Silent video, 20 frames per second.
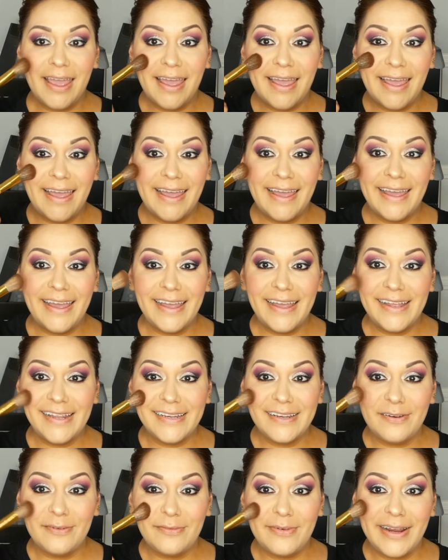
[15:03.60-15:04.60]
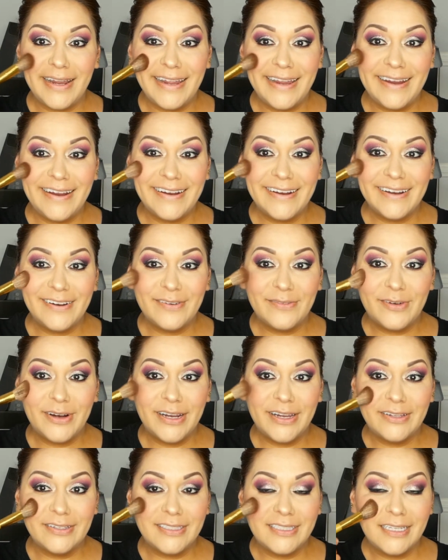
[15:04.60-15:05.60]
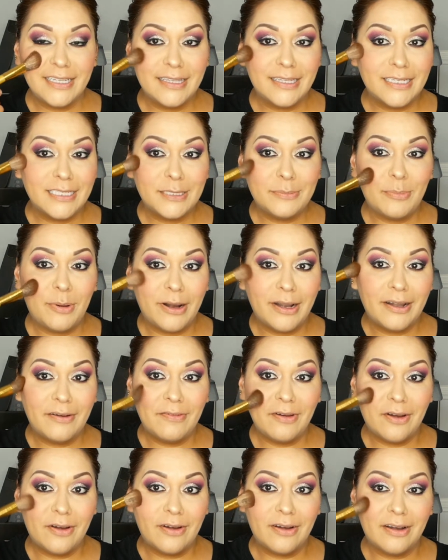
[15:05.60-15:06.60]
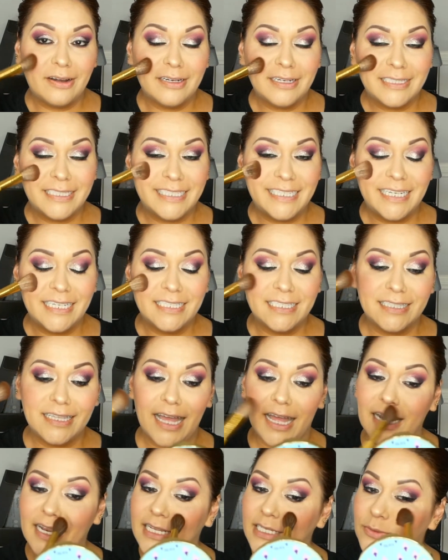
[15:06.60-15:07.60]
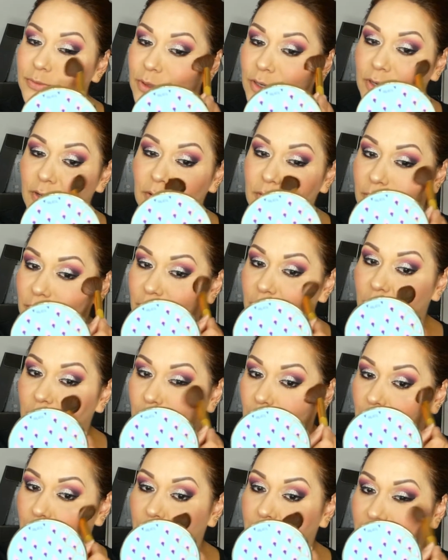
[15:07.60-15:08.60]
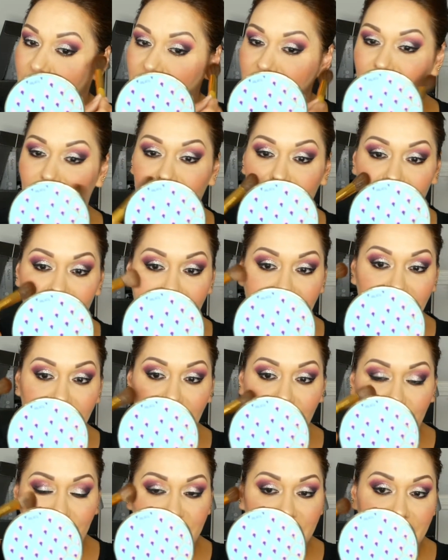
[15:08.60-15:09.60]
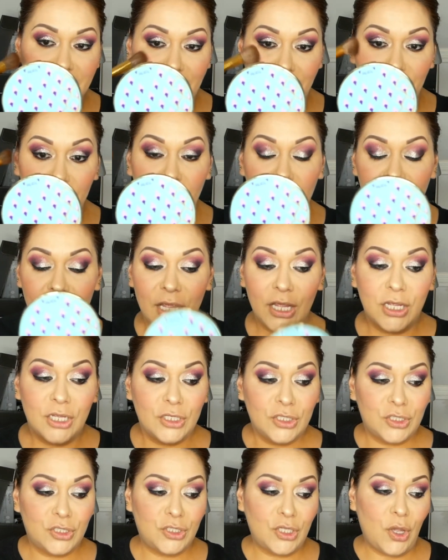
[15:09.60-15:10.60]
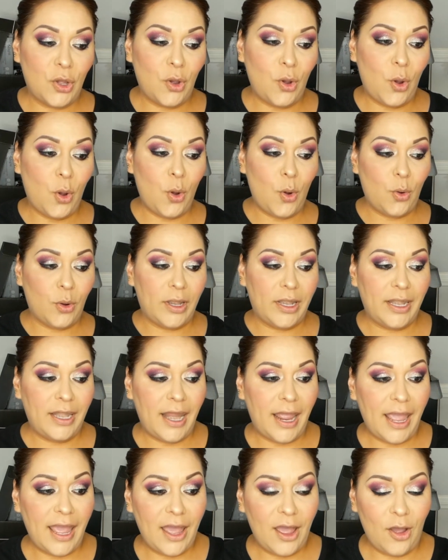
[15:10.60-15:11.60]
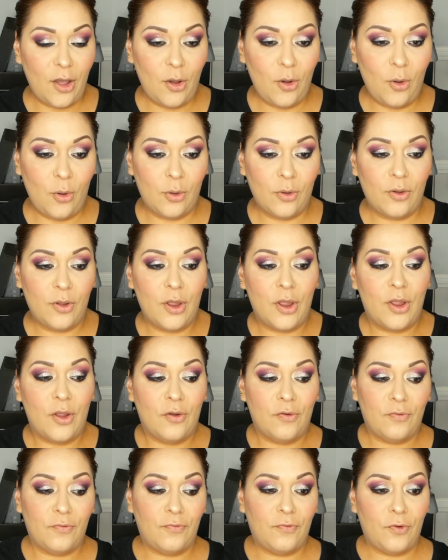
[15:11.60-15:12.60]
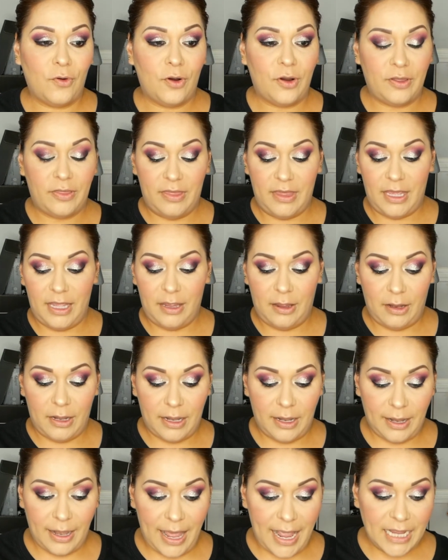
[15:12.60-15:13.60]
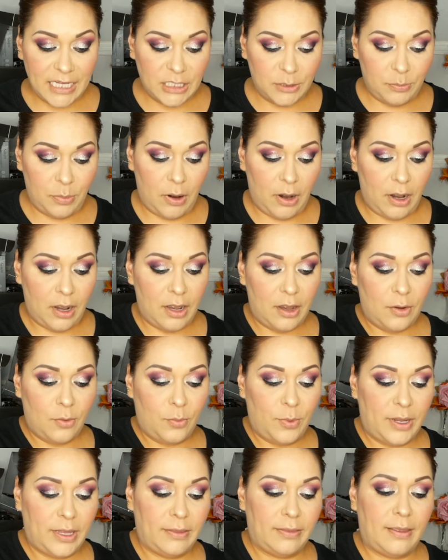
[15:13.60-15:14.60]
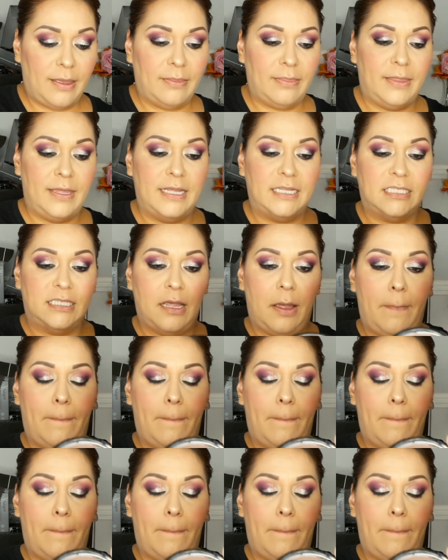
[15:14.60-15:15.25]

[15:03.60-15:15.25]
and right here where you see this part of your cheeks, that is where you apply it, okay, Arissa? So now for the last part with this